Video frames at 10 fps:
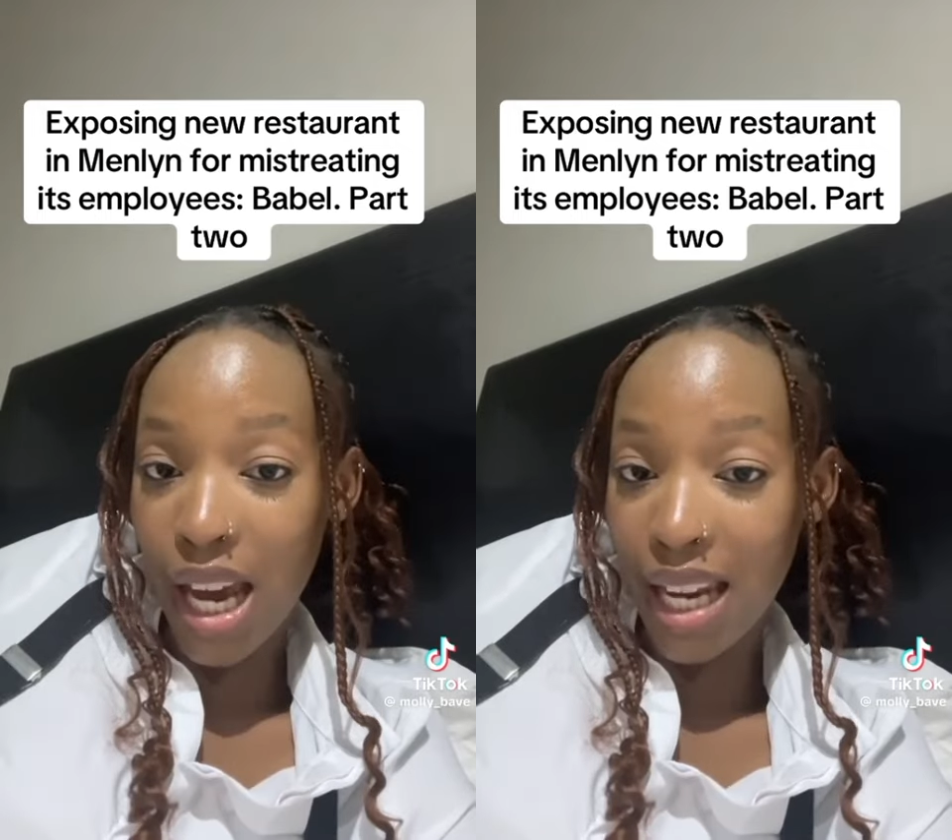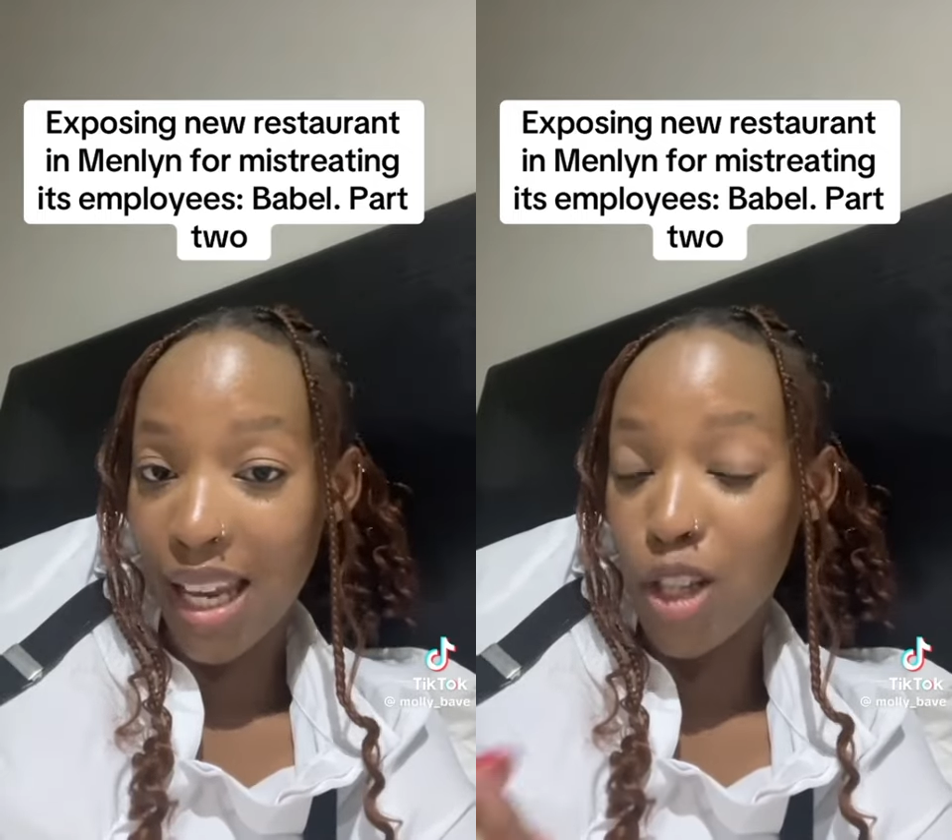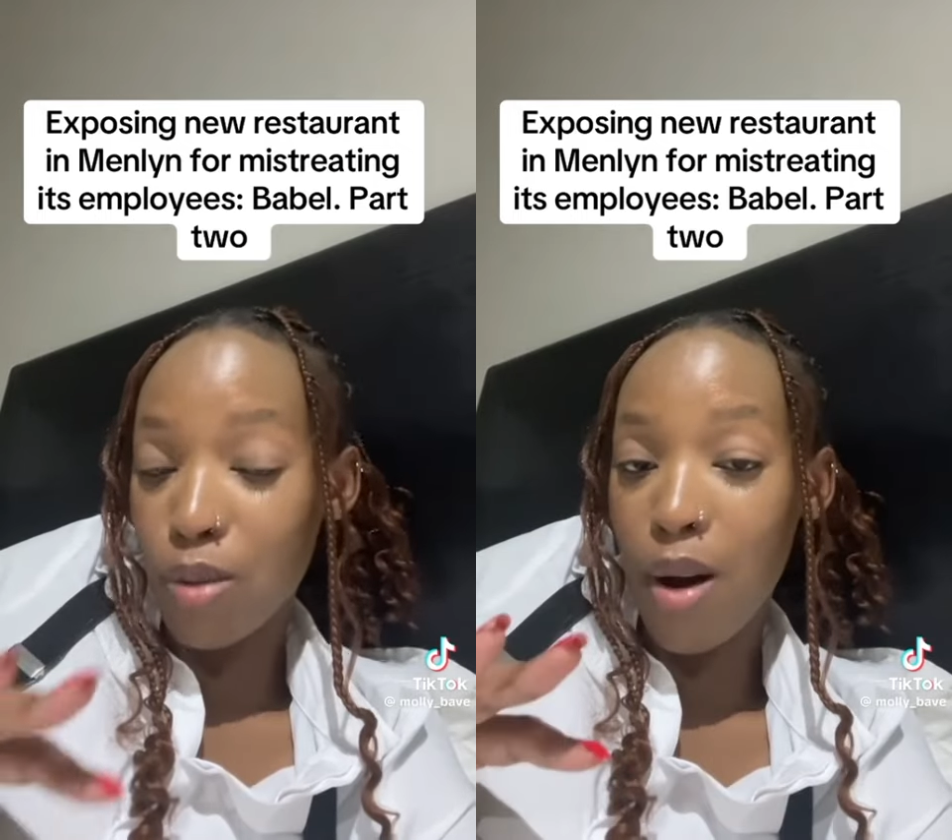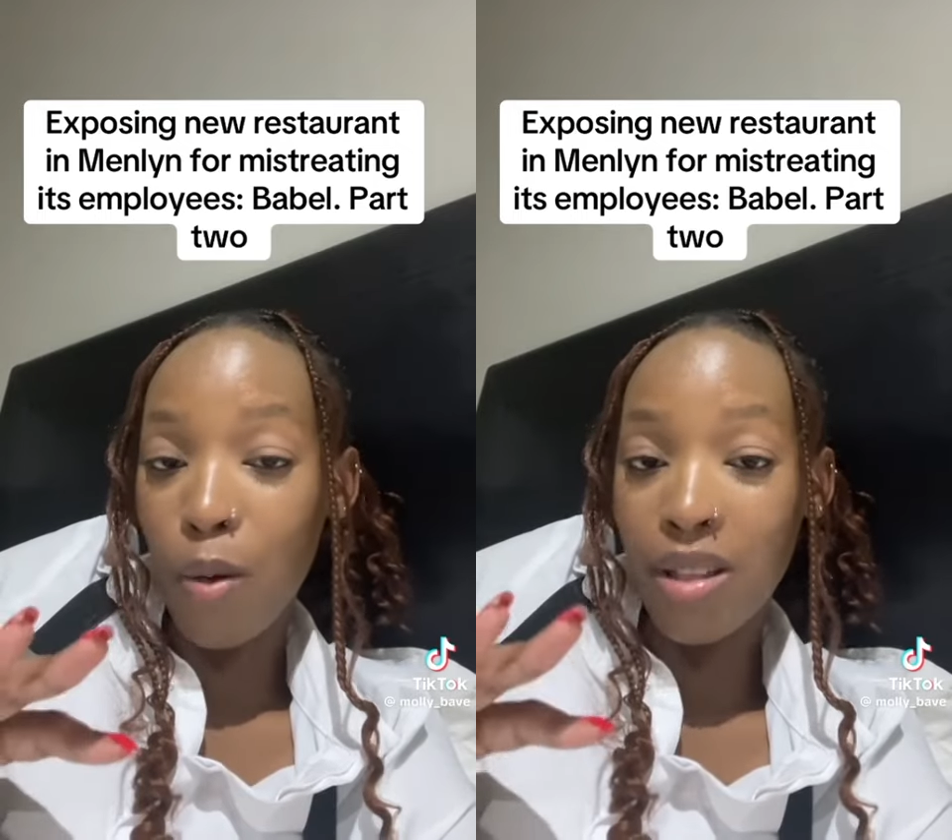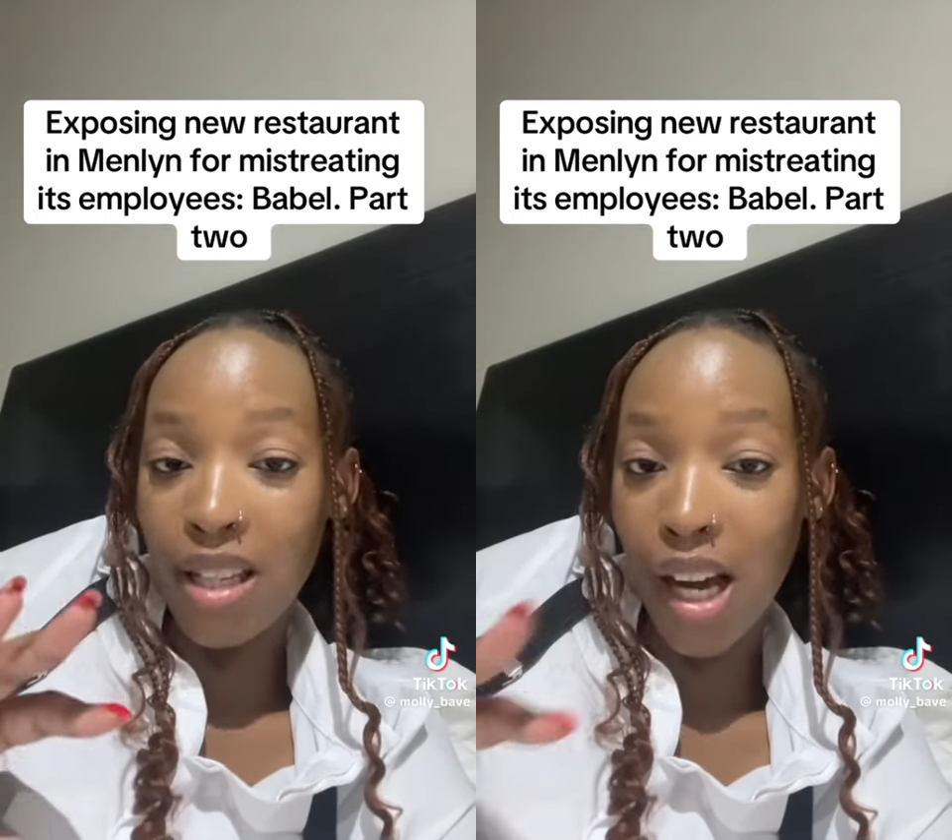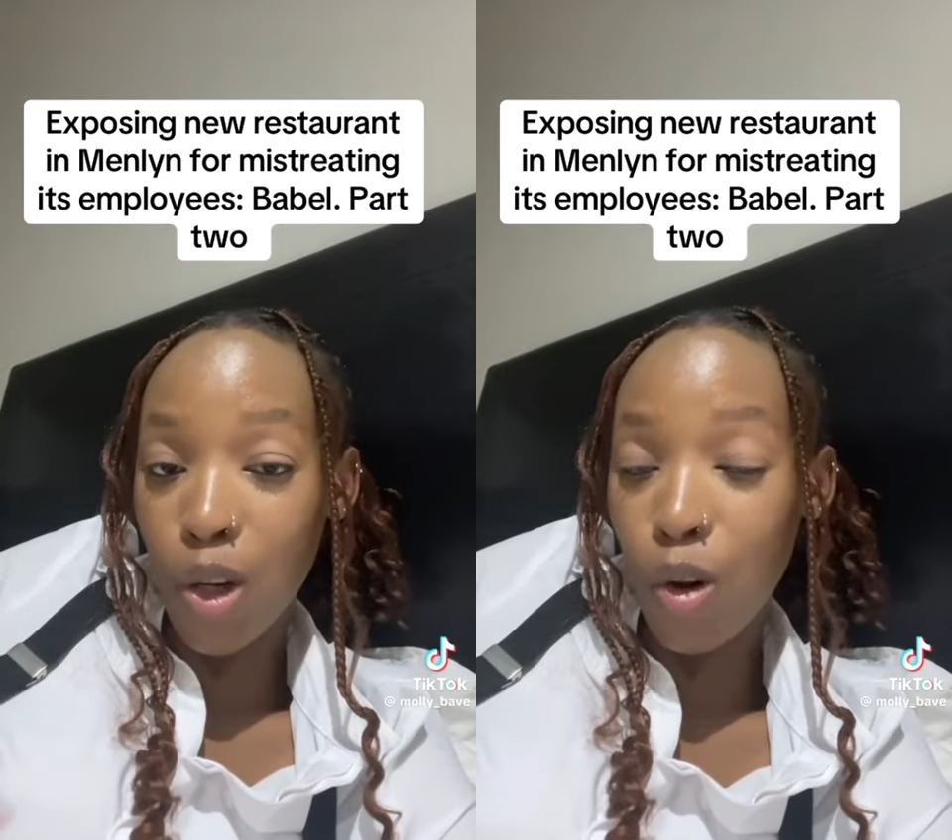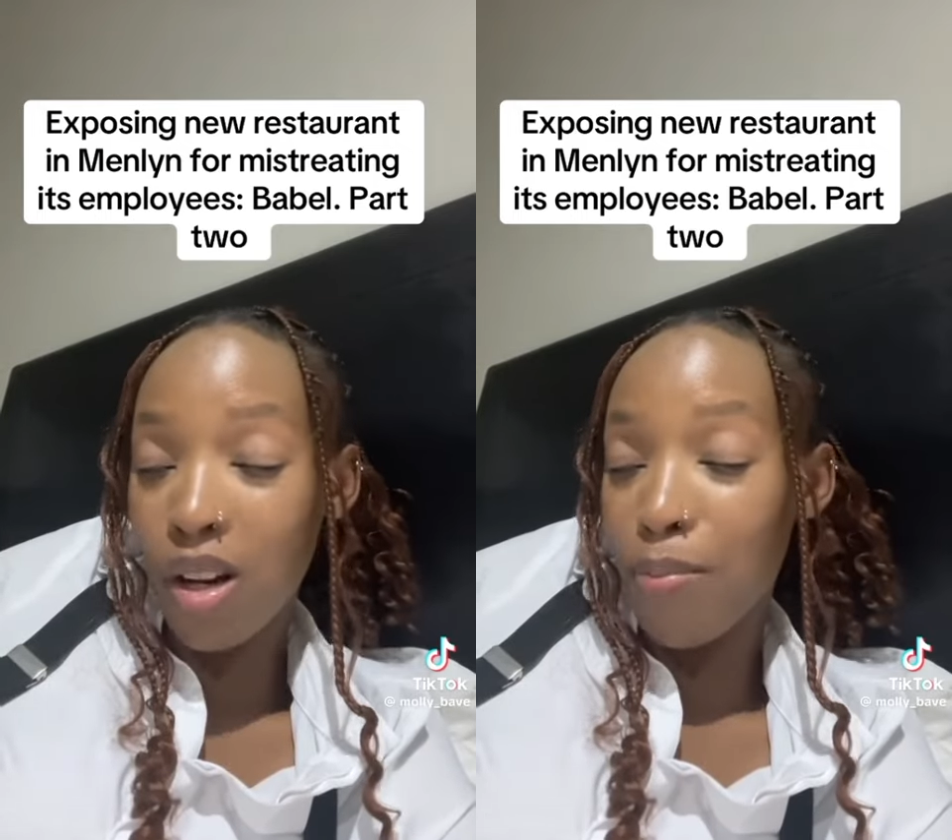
andazi not kwenzeka ntoni